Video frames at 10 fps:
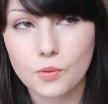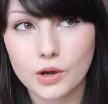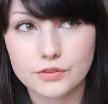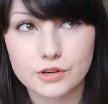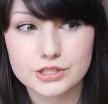
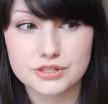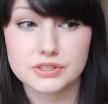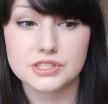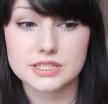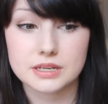what you've got to
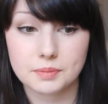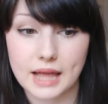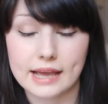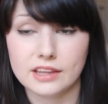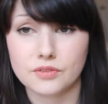do is just
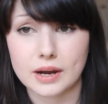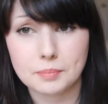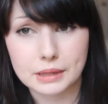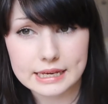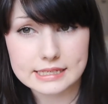apply it in the
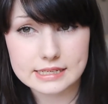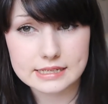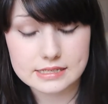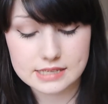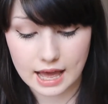right
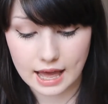places